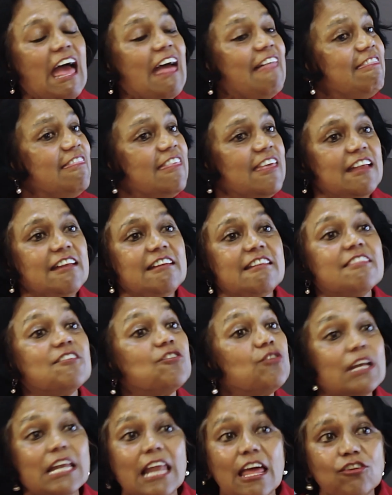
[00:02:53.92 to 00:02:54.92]
and then the
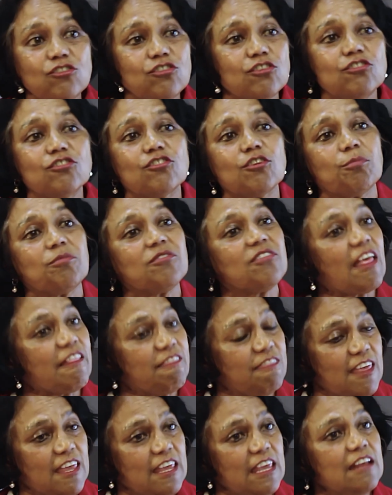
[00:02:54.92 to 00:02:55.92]
relationships
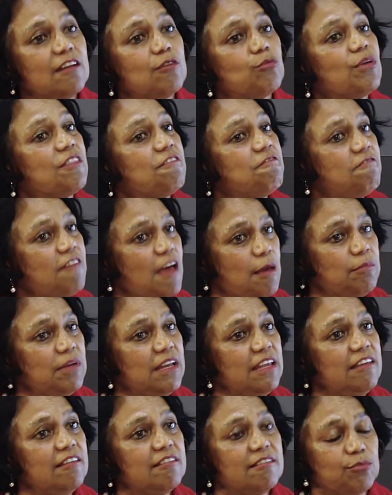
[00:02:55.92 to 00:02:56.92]
that they're in with
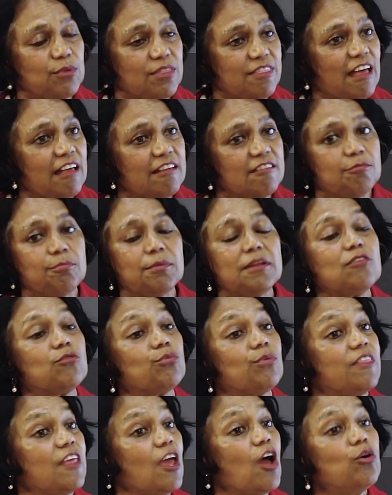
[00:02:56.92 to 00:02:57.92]
families, with husbands,
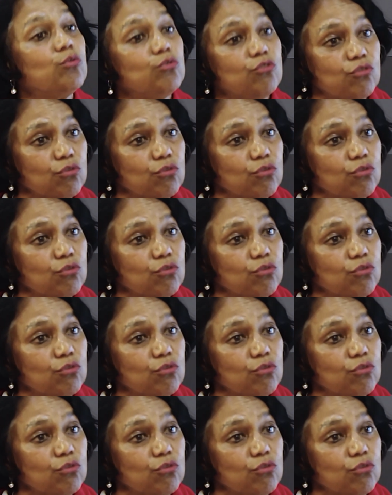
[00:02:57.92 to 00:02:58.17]
with their own